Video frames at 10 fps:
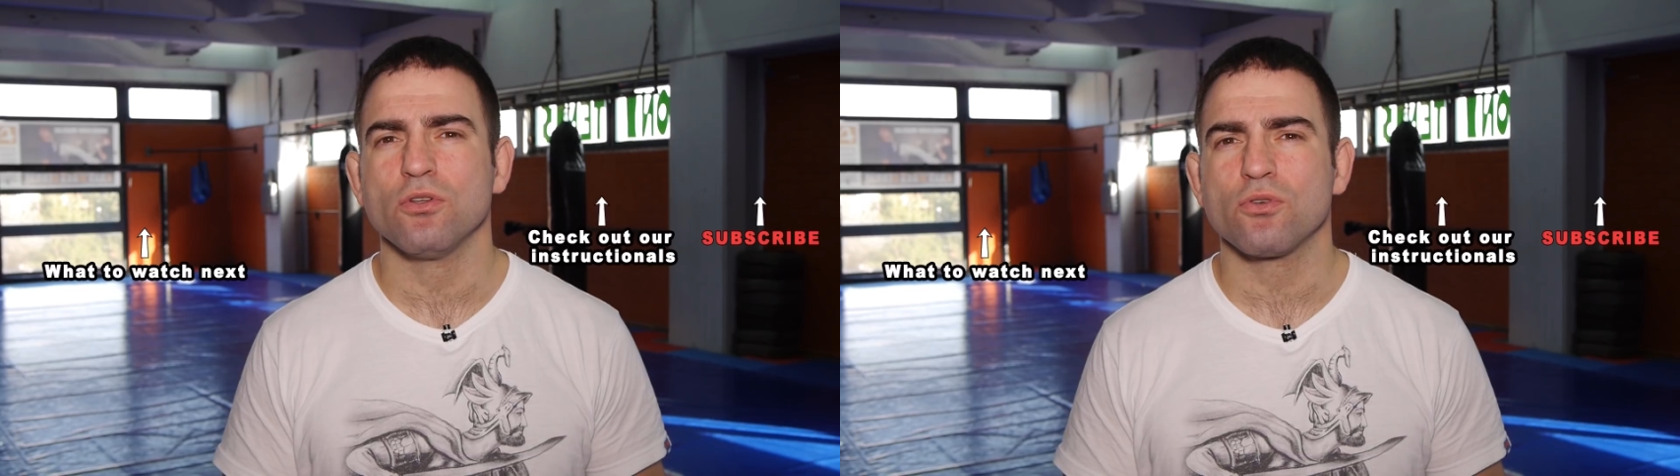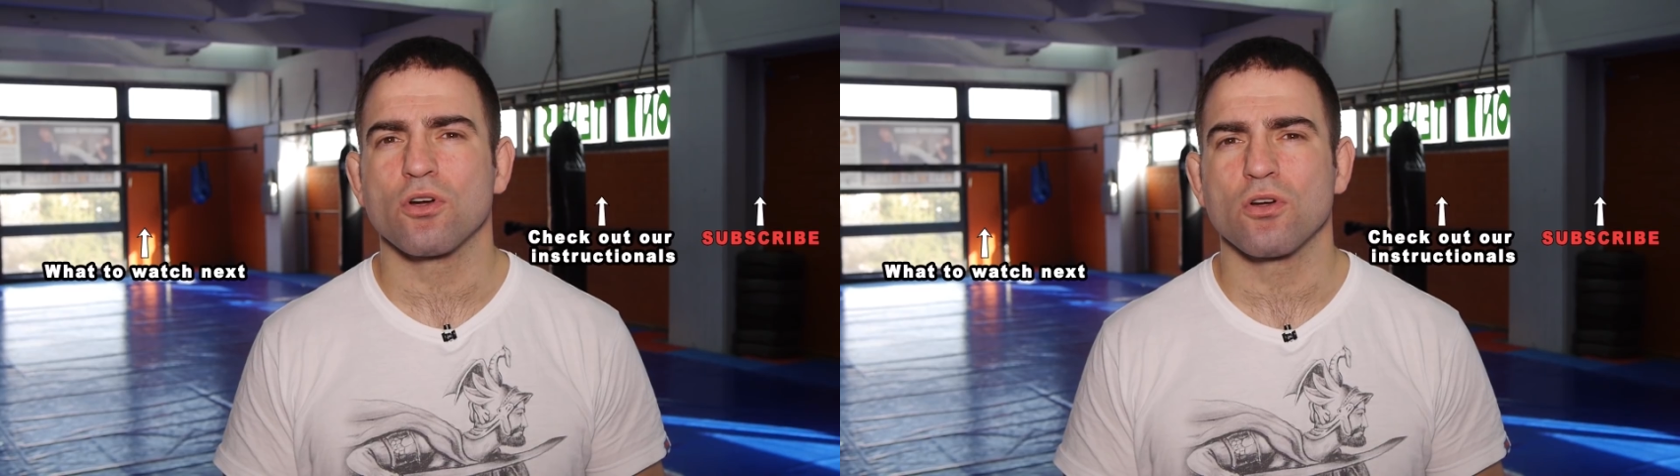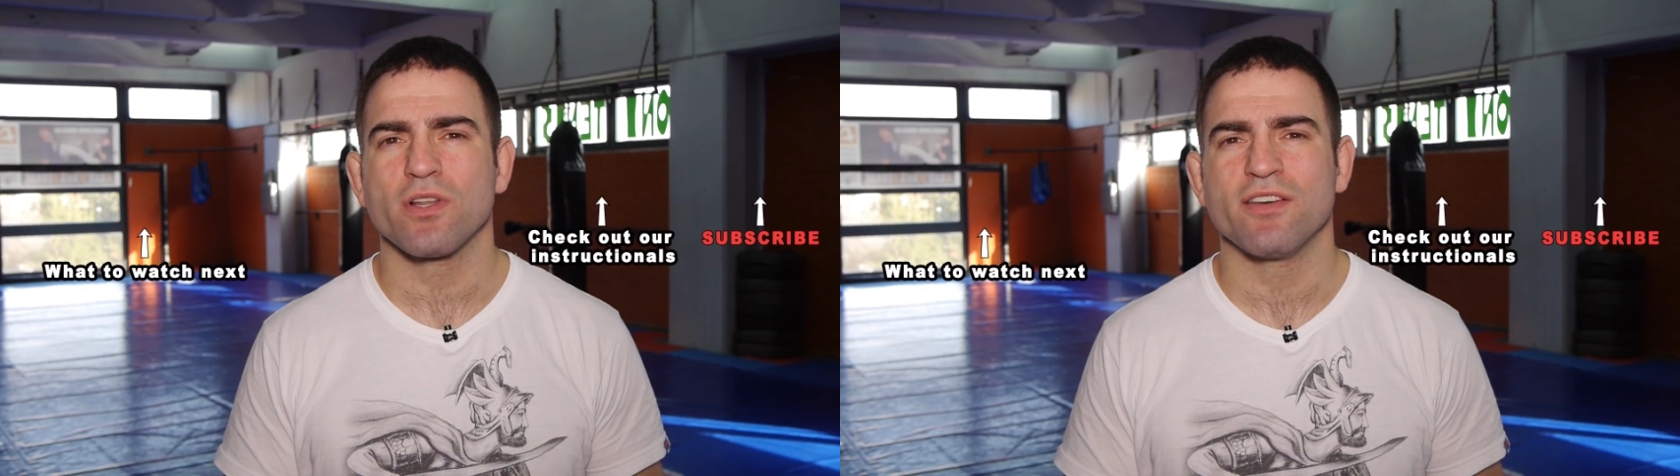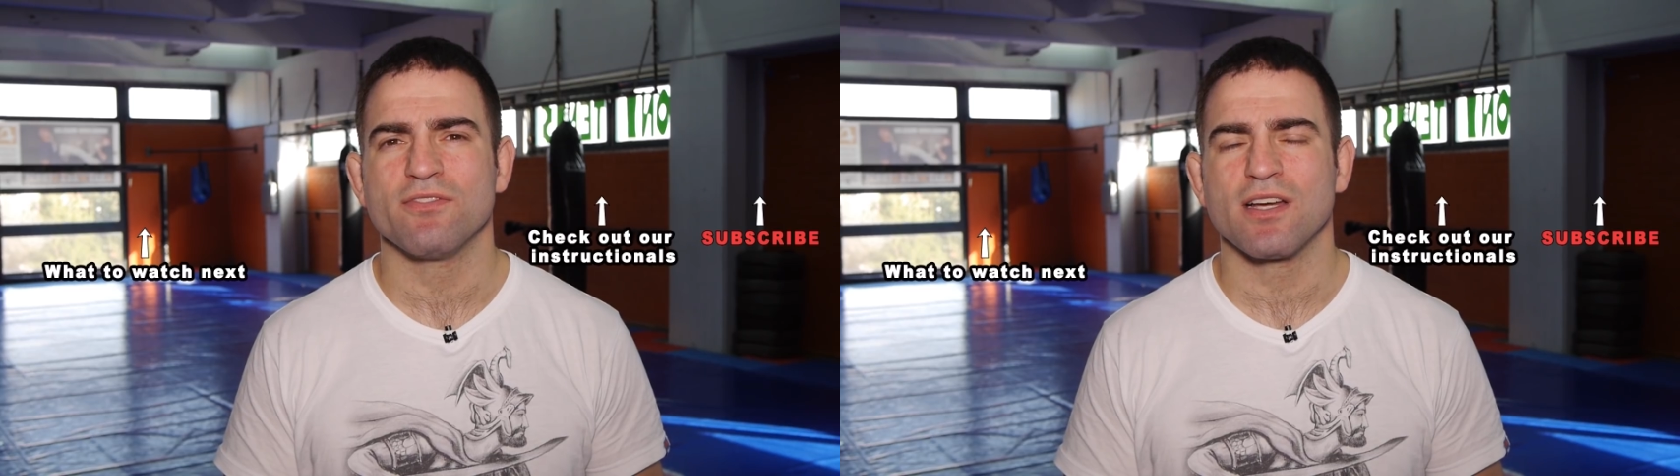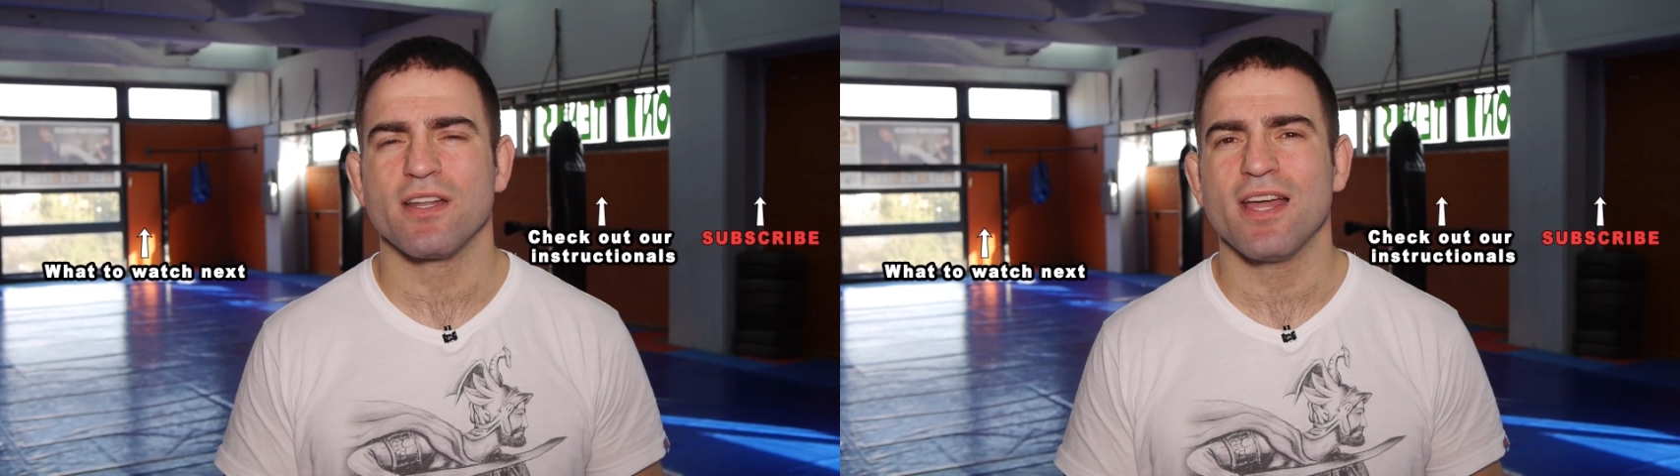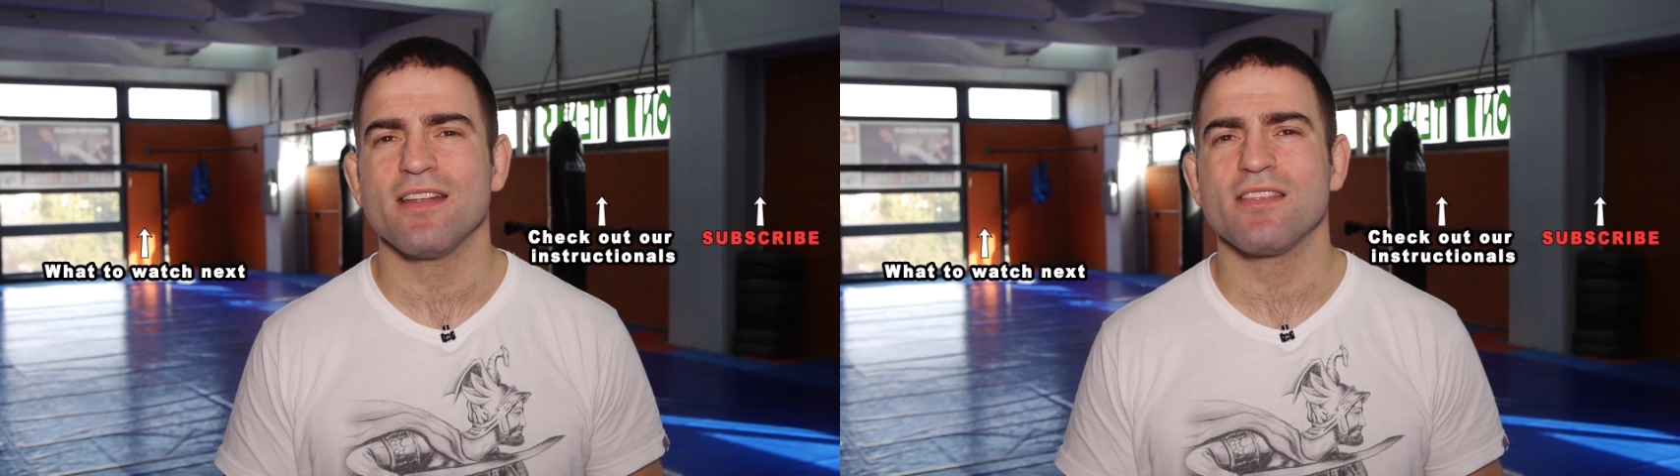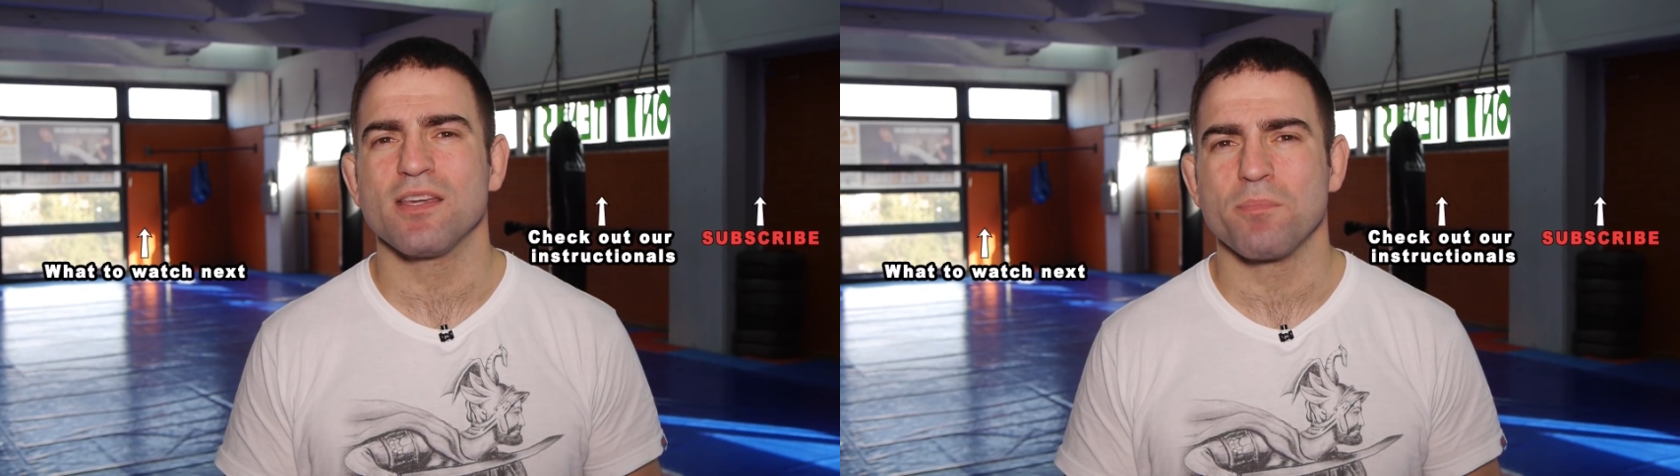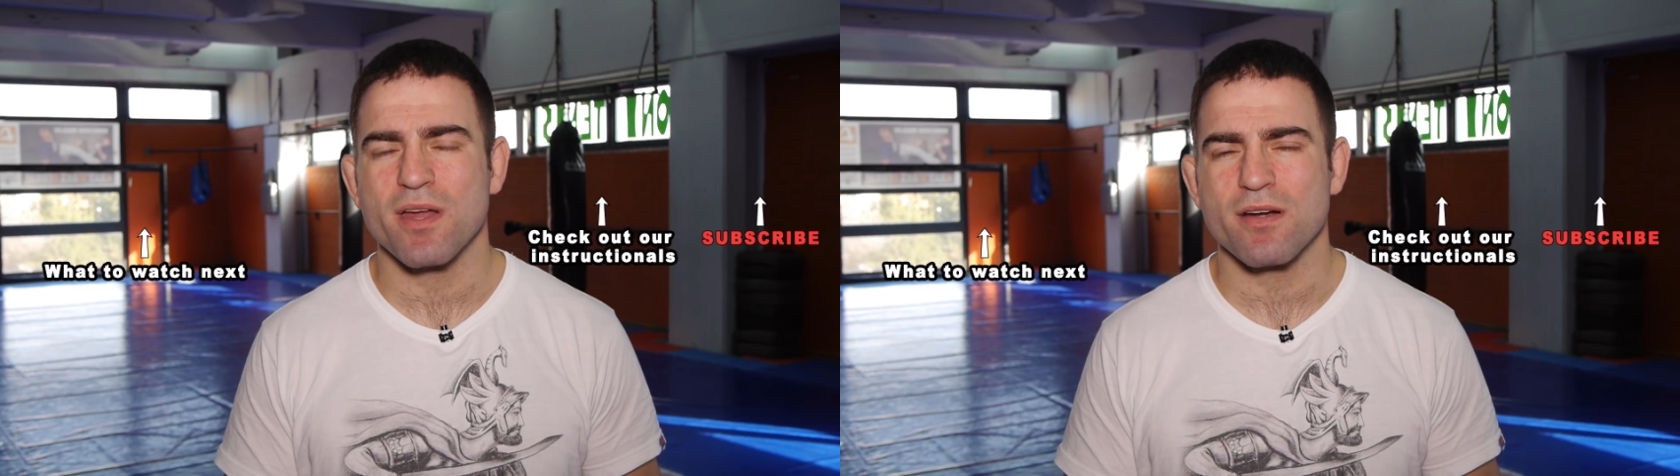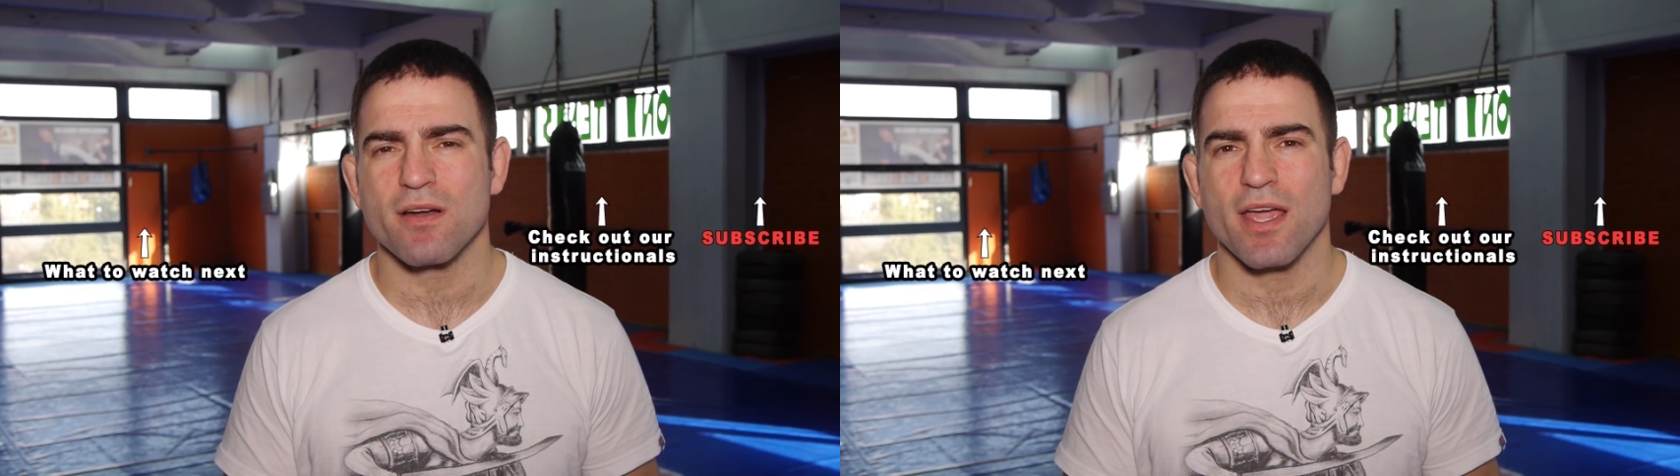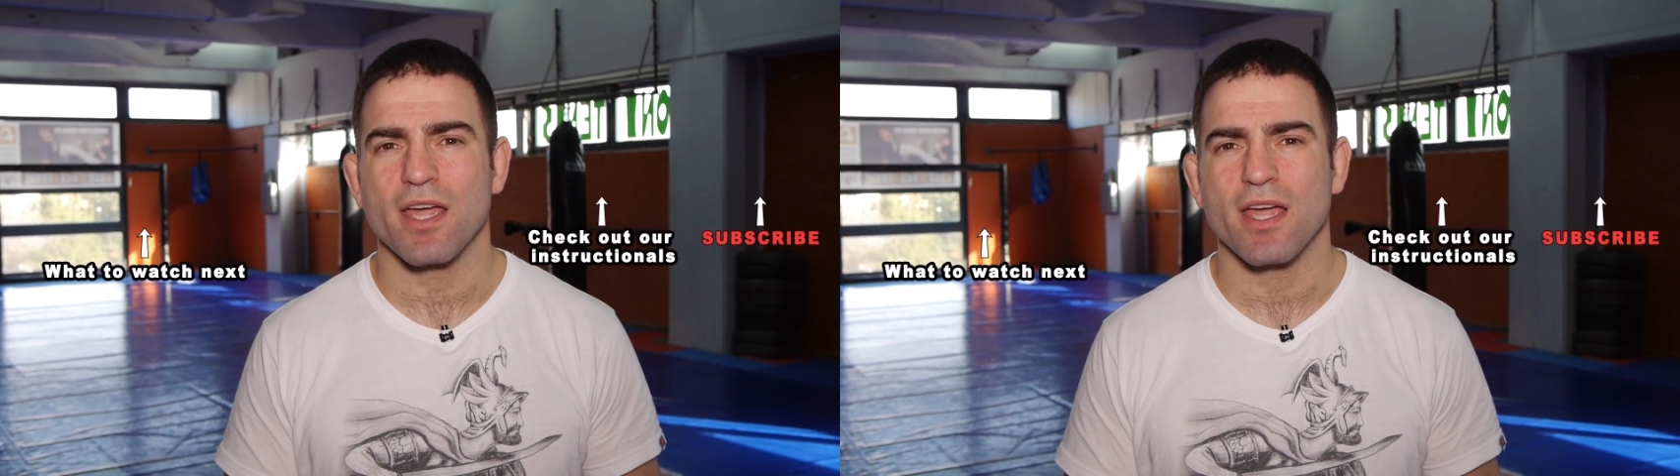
Luke Rockhold have done anything better,